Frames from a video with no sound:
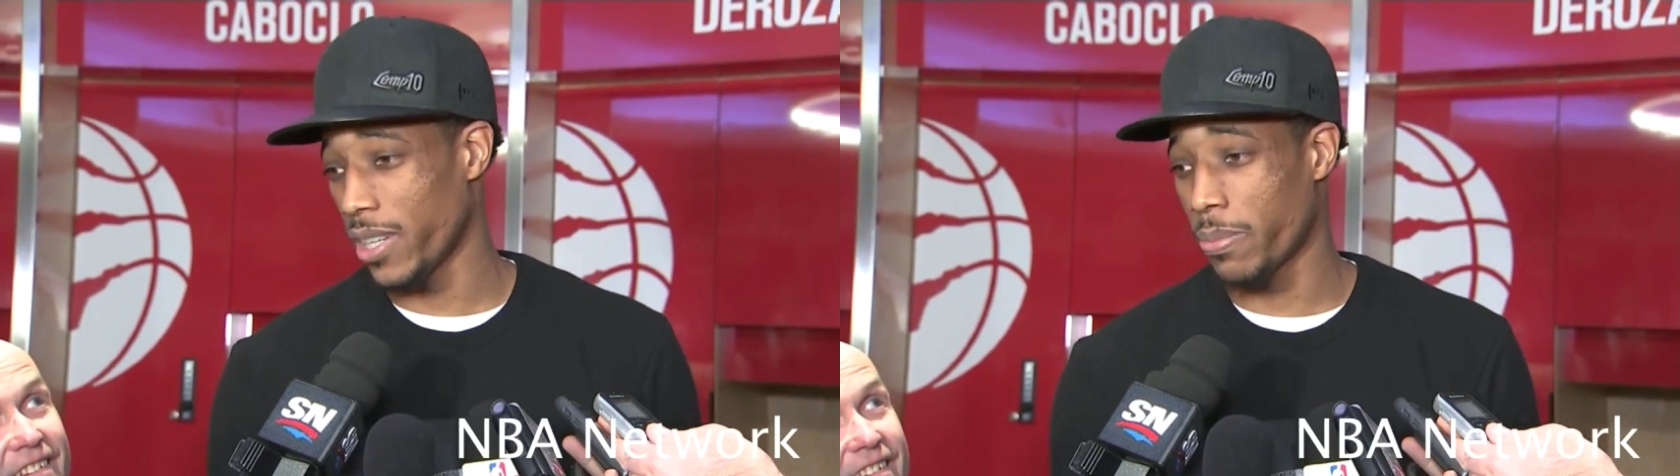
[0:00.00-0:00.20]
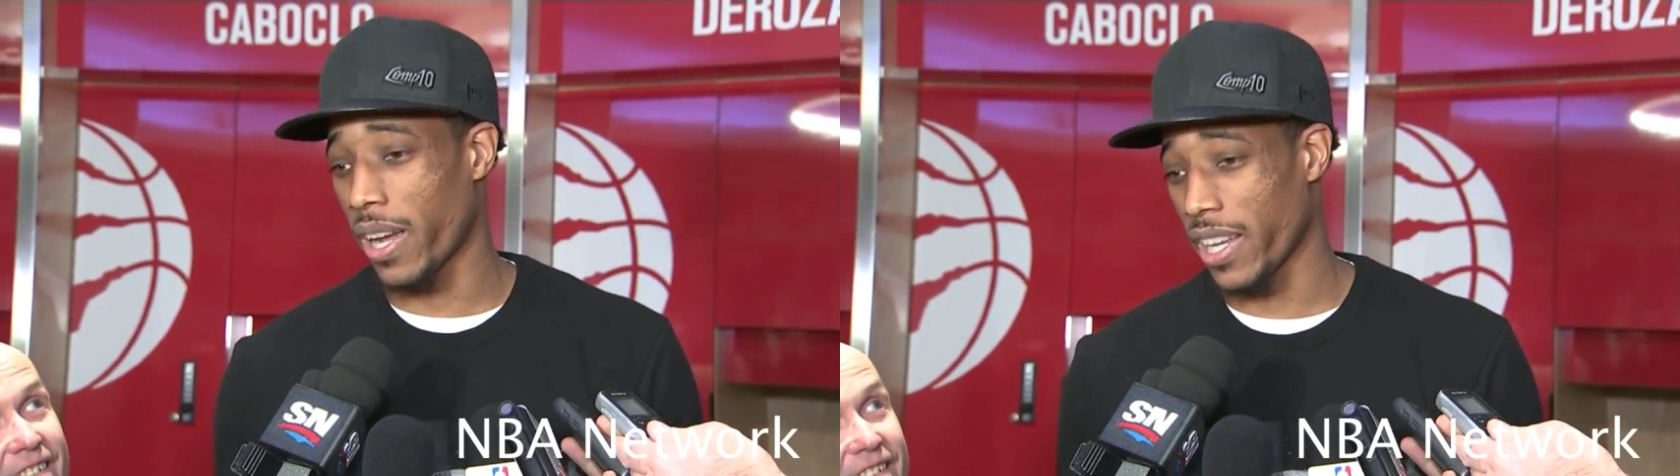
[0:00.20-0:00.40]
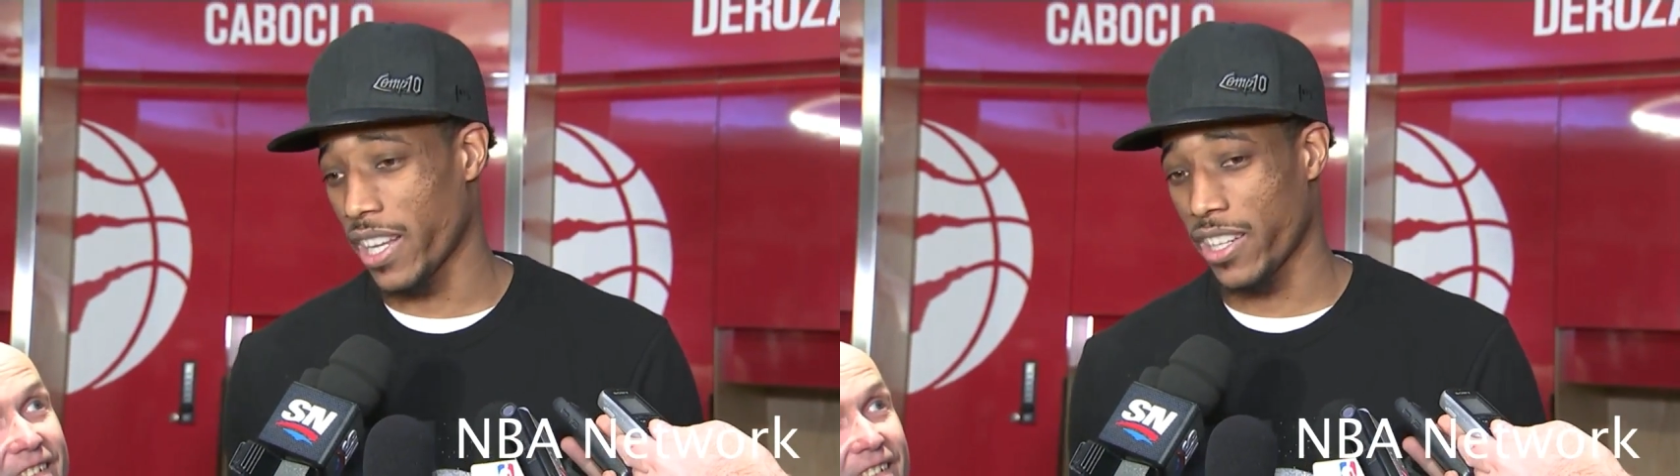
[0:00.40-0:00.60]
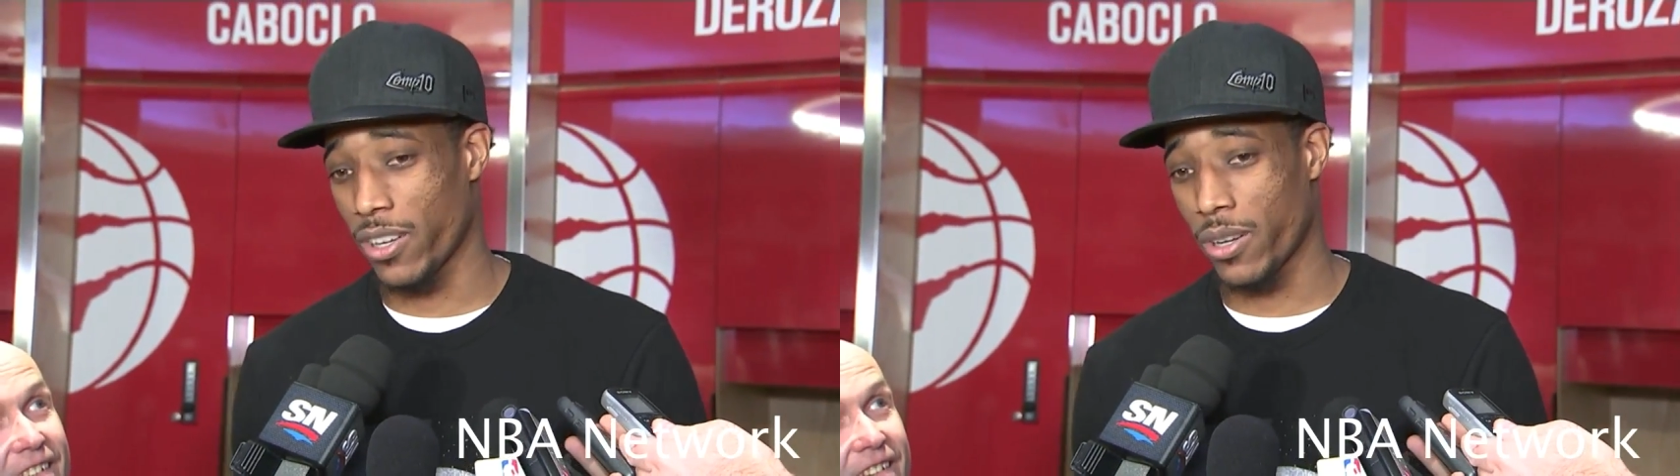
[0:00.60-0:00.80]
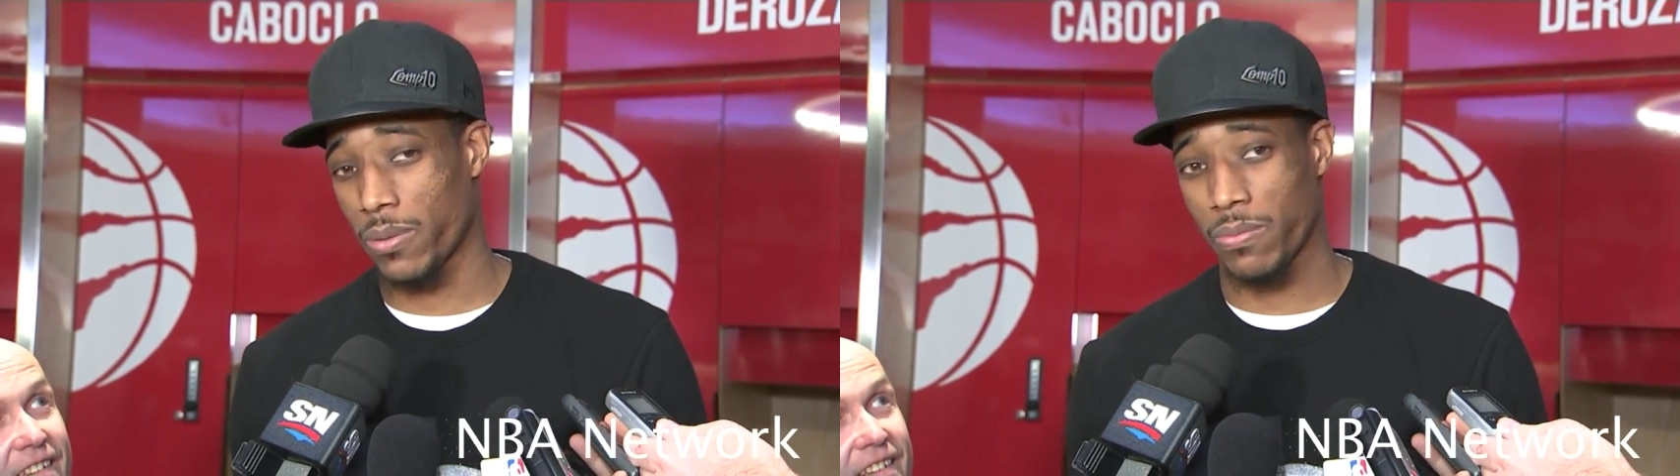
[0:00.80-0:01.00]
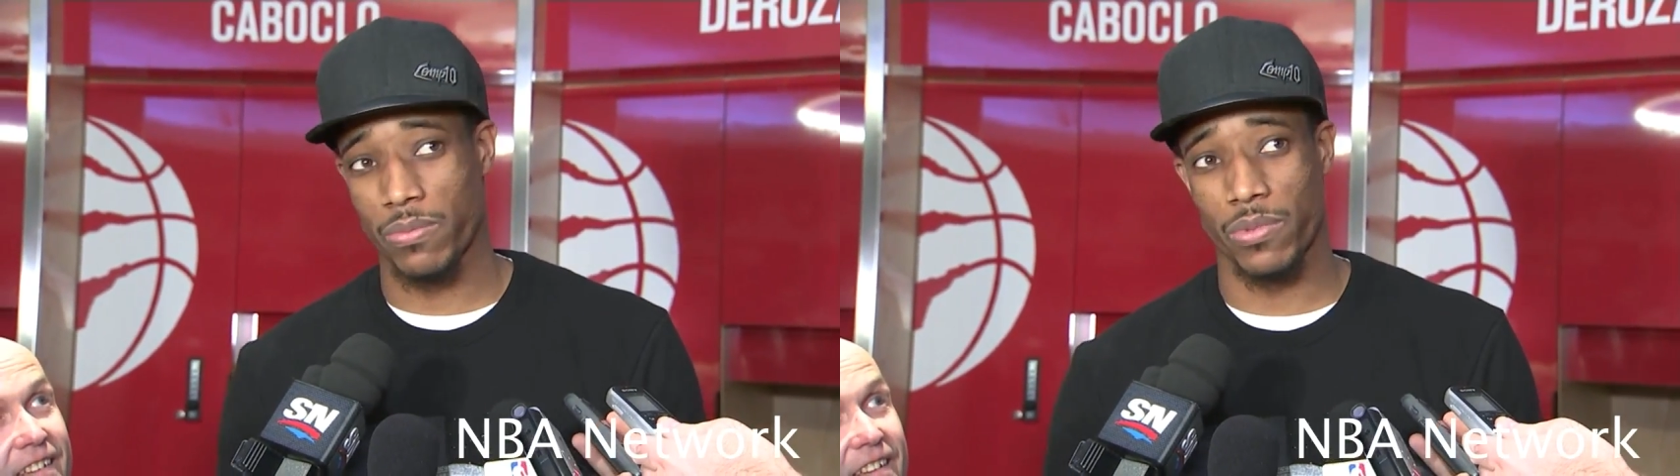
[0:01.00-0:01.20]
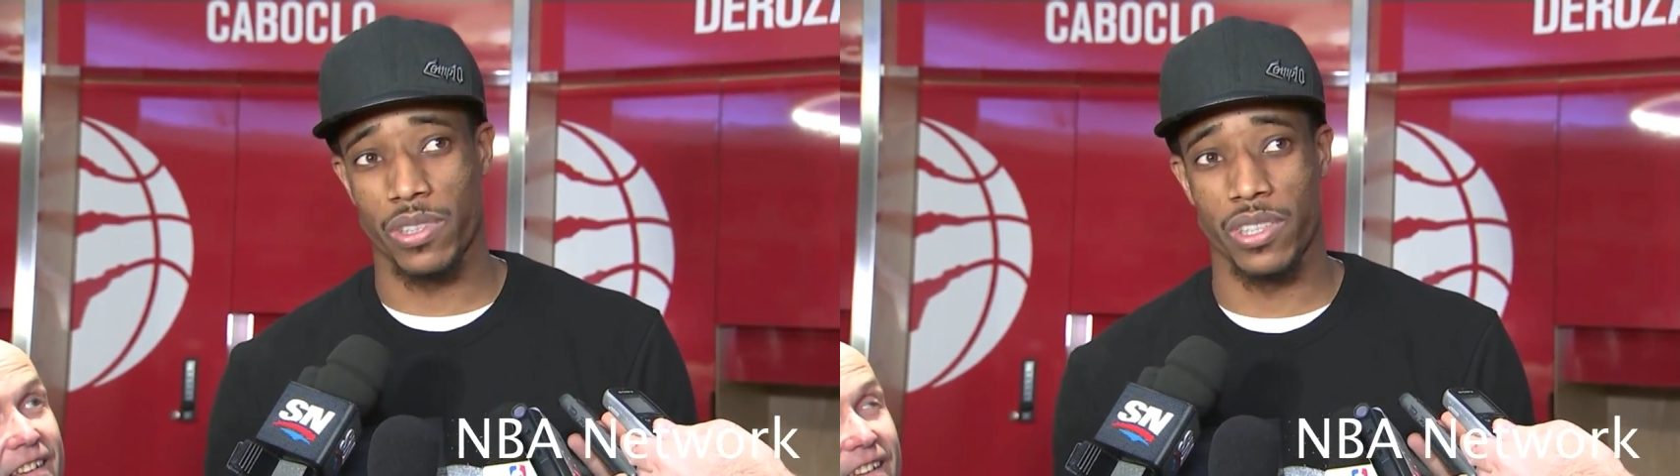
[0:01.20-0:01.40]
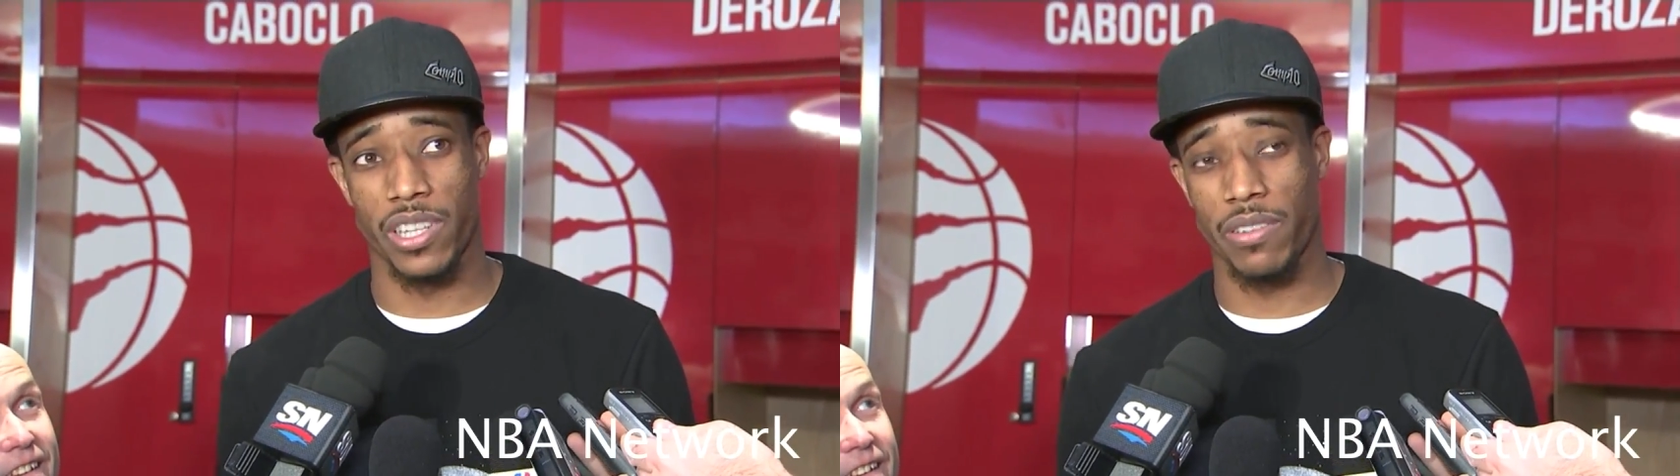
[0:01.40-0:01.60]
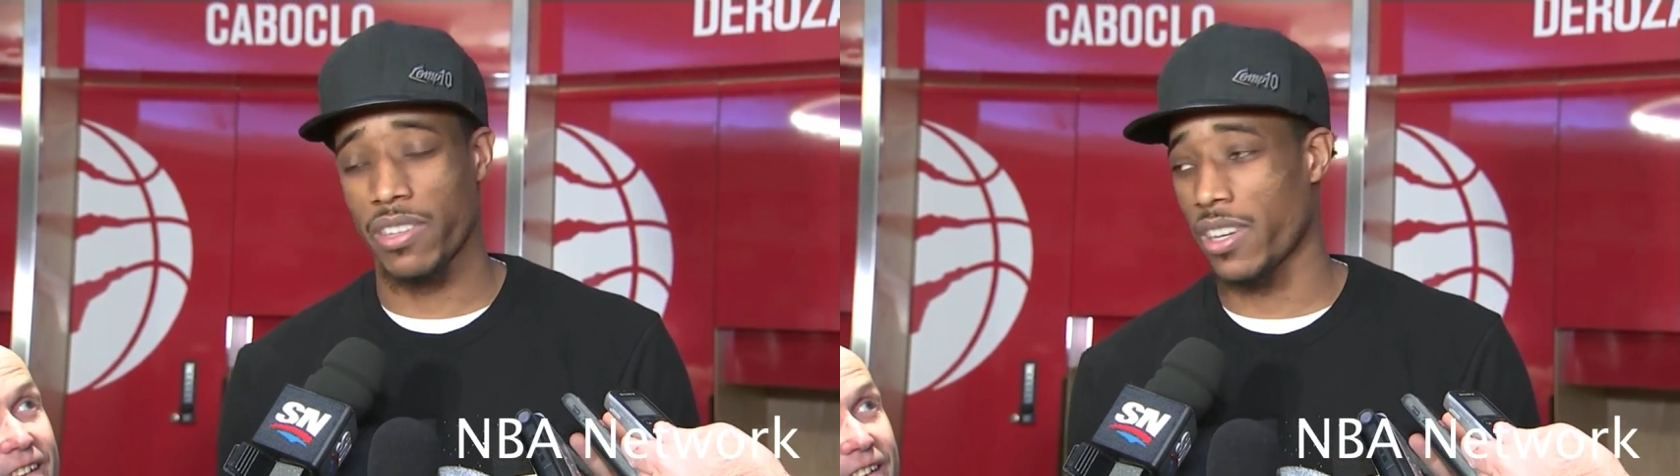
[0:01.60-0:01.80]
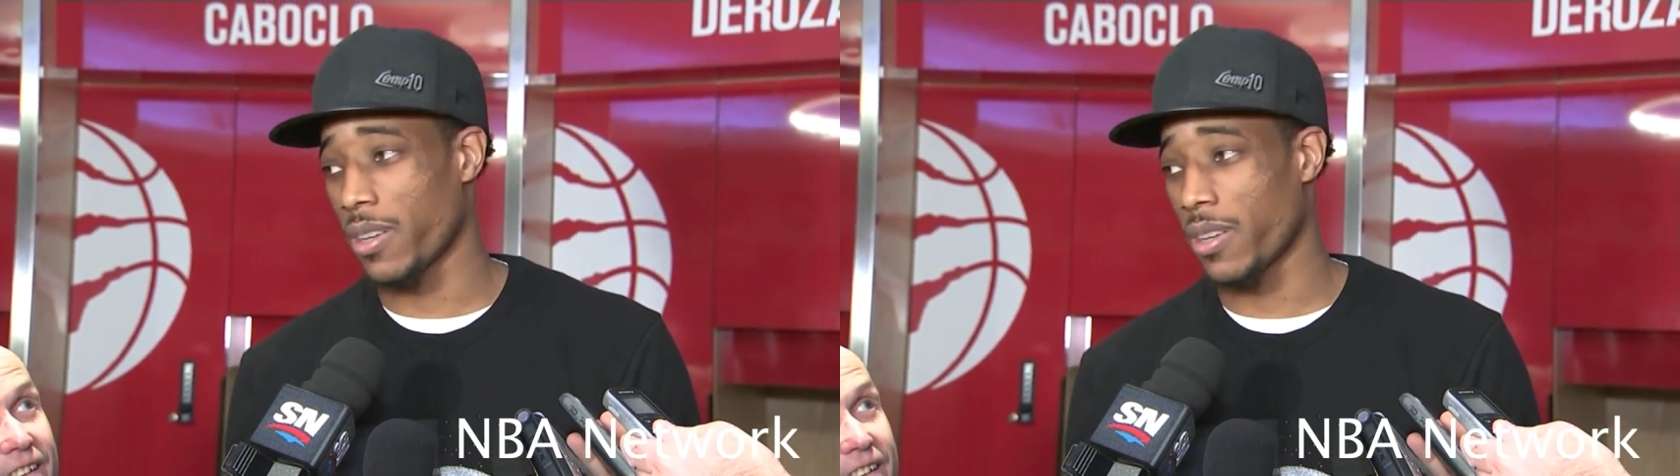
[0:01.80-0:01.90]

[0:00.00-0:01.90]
He probably get it off gift